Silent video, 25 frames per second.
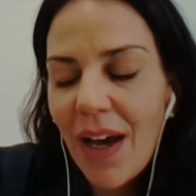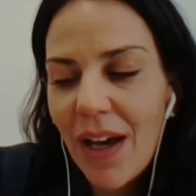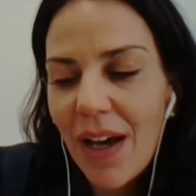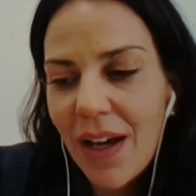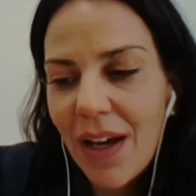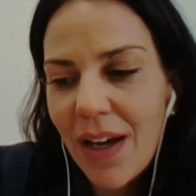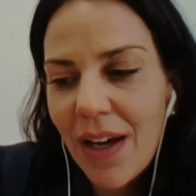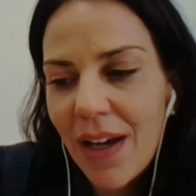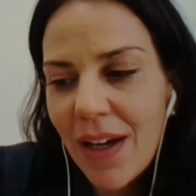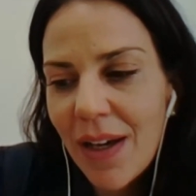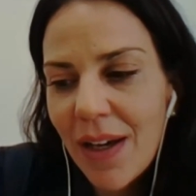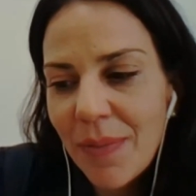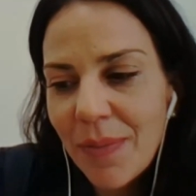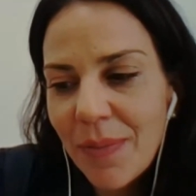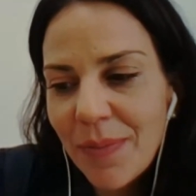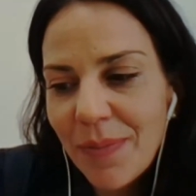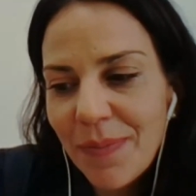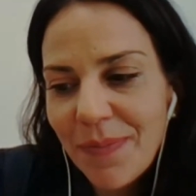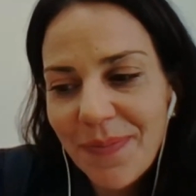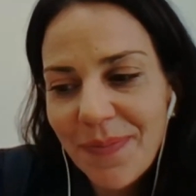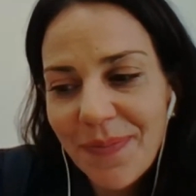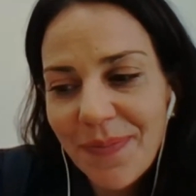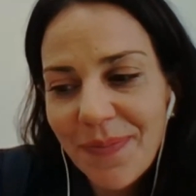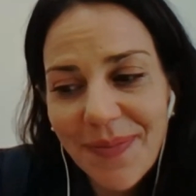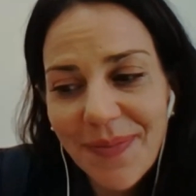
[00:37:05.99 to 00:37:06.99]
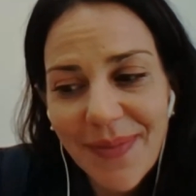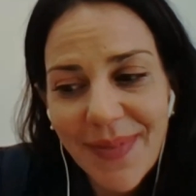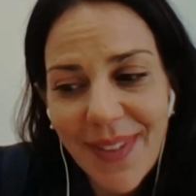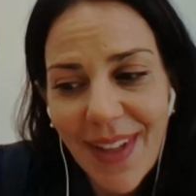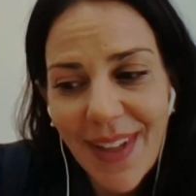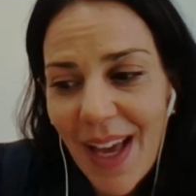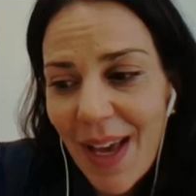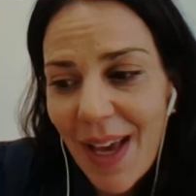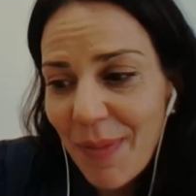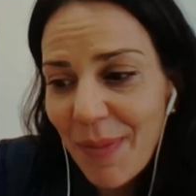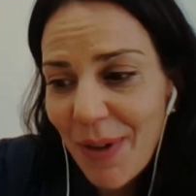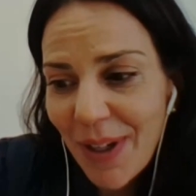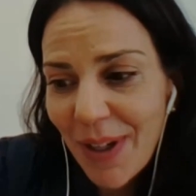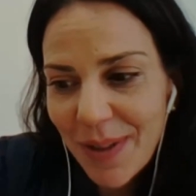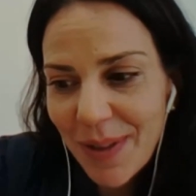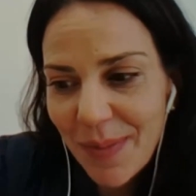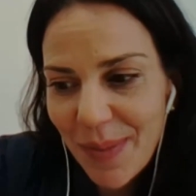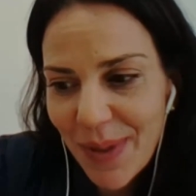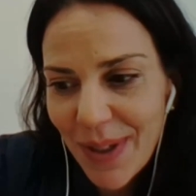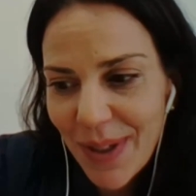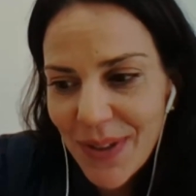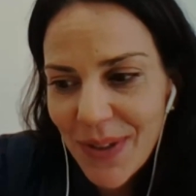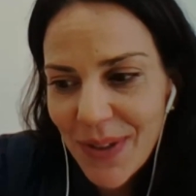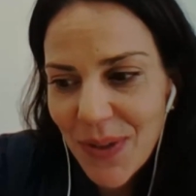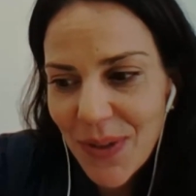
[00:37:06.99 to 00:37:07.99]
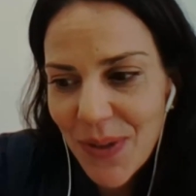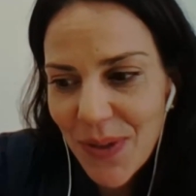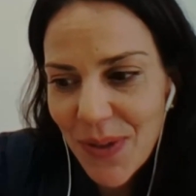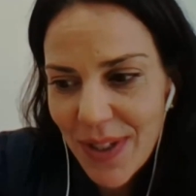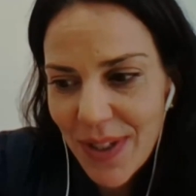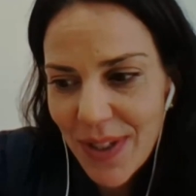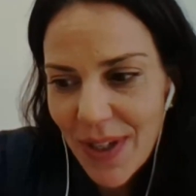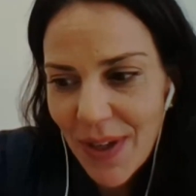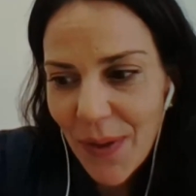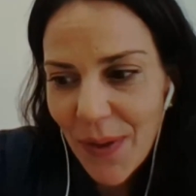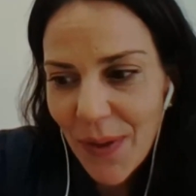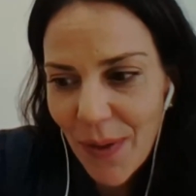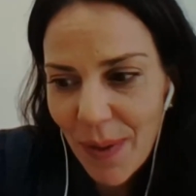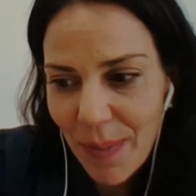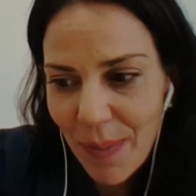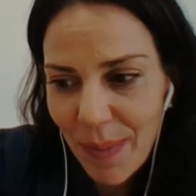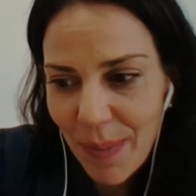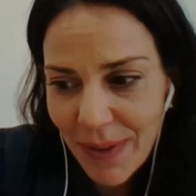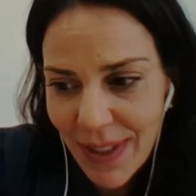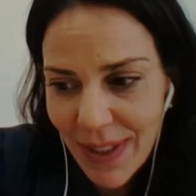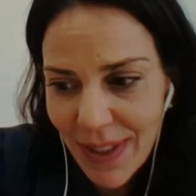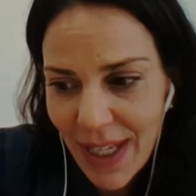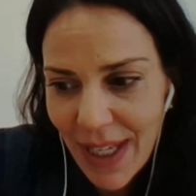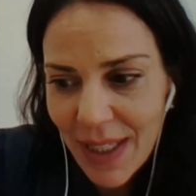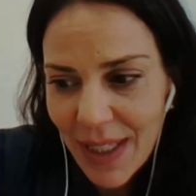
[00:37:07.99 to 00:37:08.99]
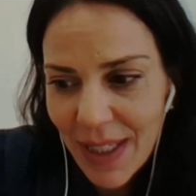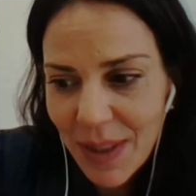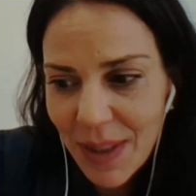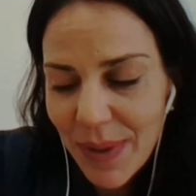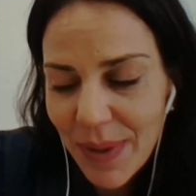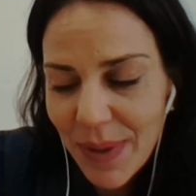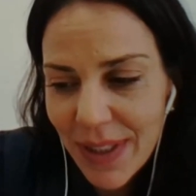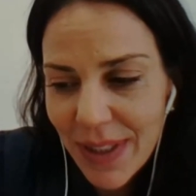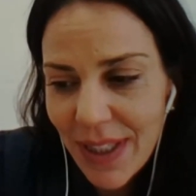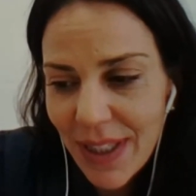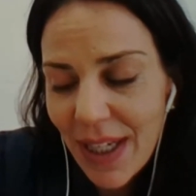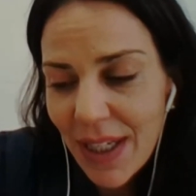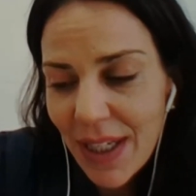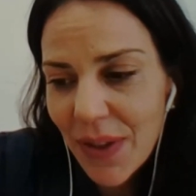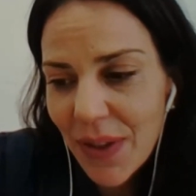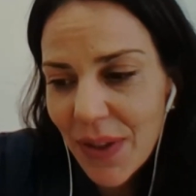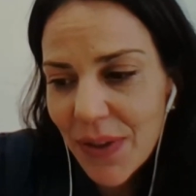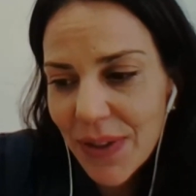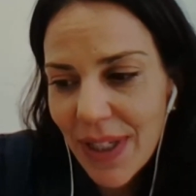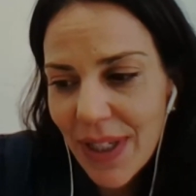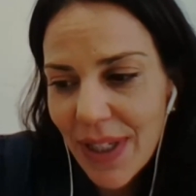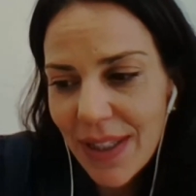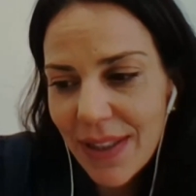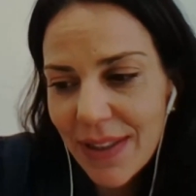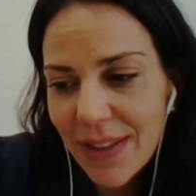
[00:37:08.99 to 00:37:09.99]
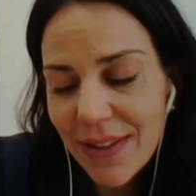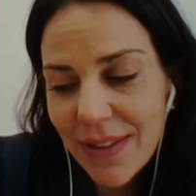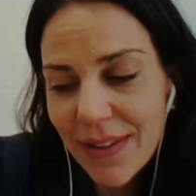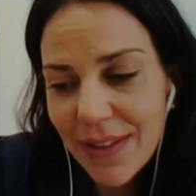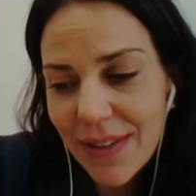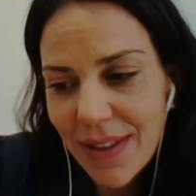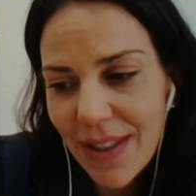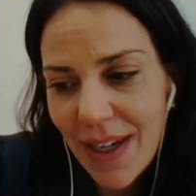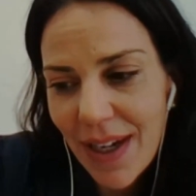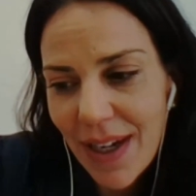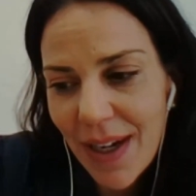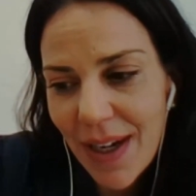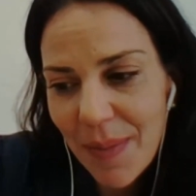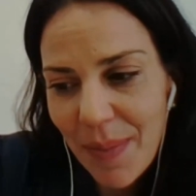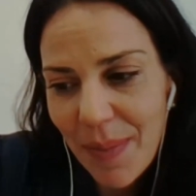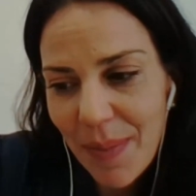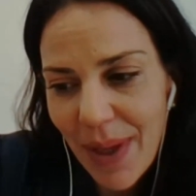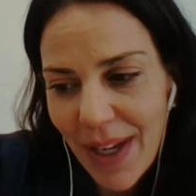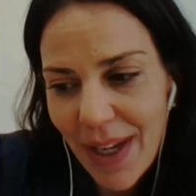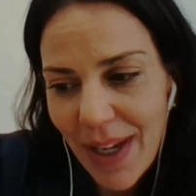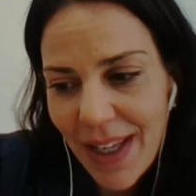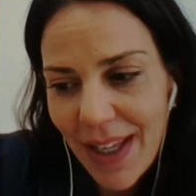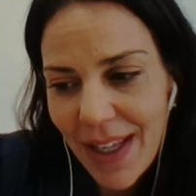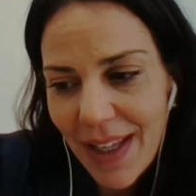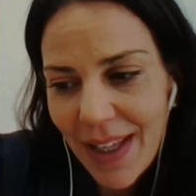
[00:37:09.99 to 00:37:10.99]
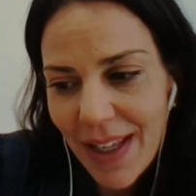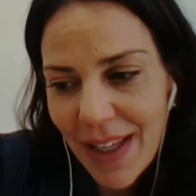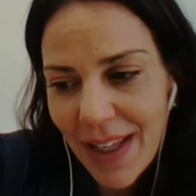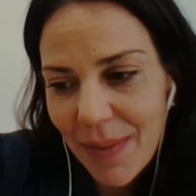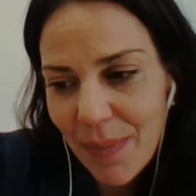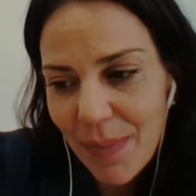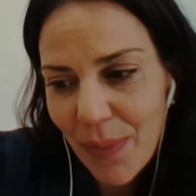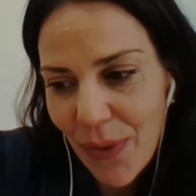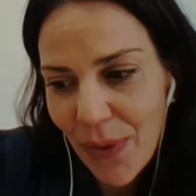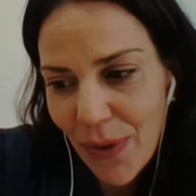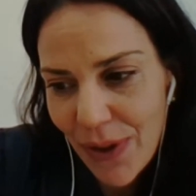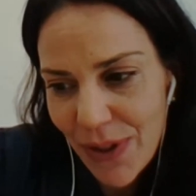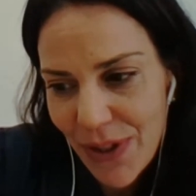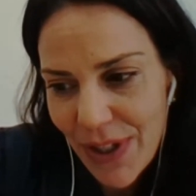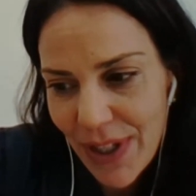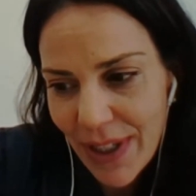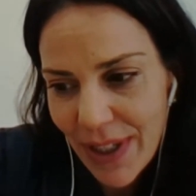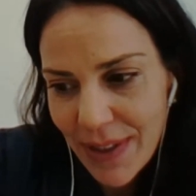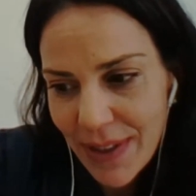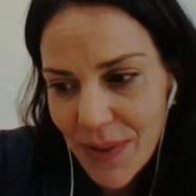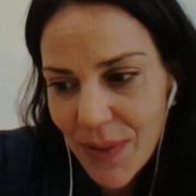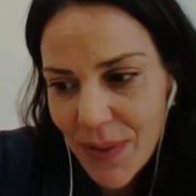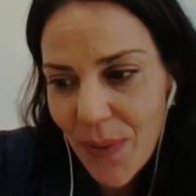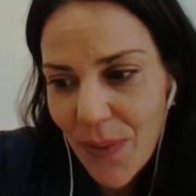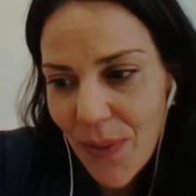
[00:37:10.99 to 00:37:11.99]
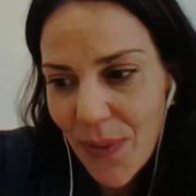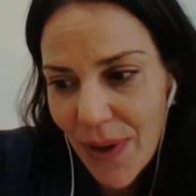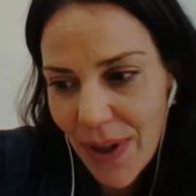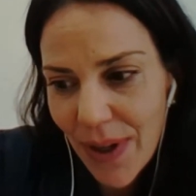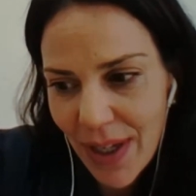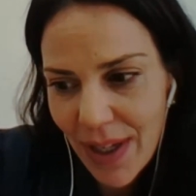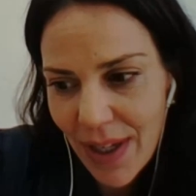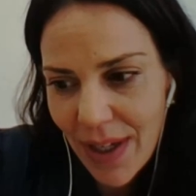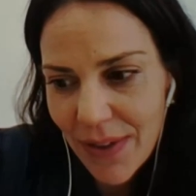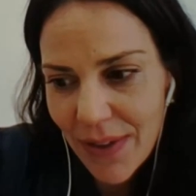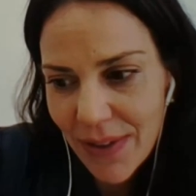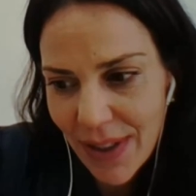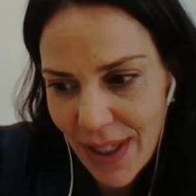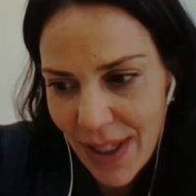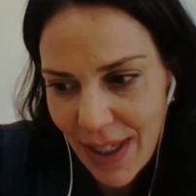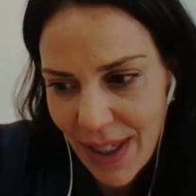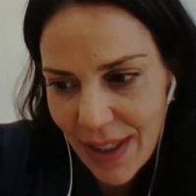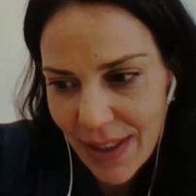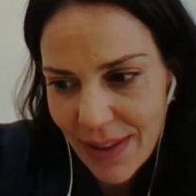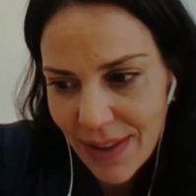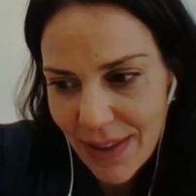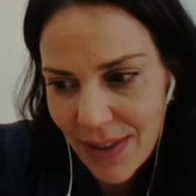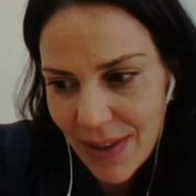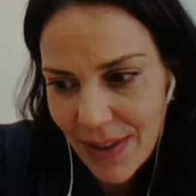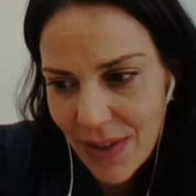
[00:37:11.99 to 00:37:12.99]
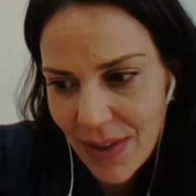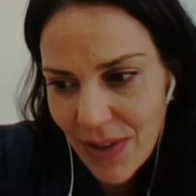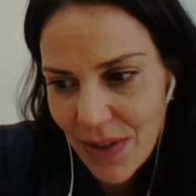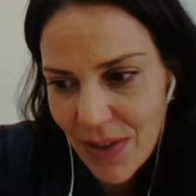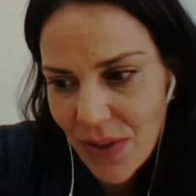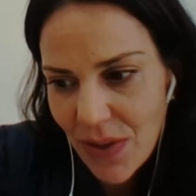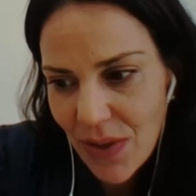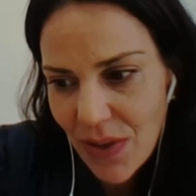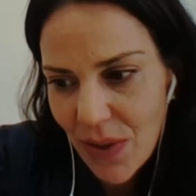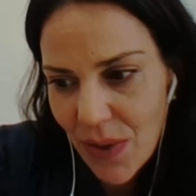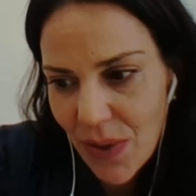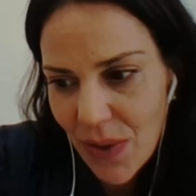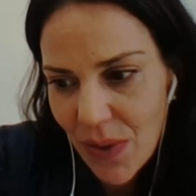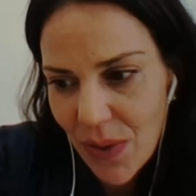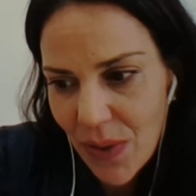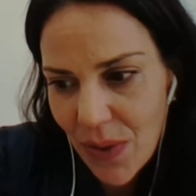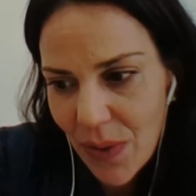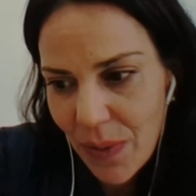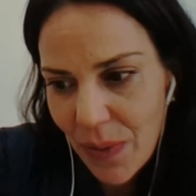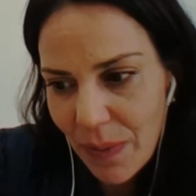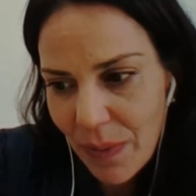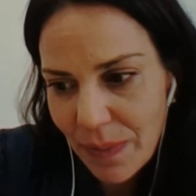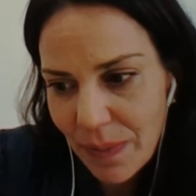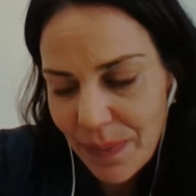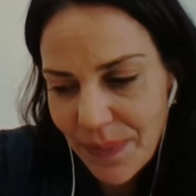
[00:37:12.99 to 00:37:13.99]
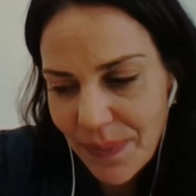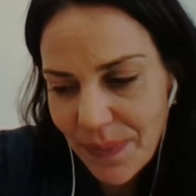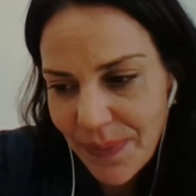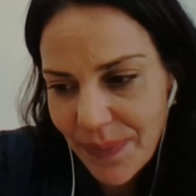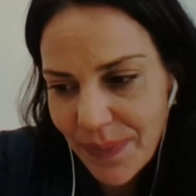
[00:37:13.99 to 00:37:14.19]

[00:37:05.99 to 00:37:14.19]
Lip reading: I'm not the person to tell you about that, but I know that there are many projects working on that. So,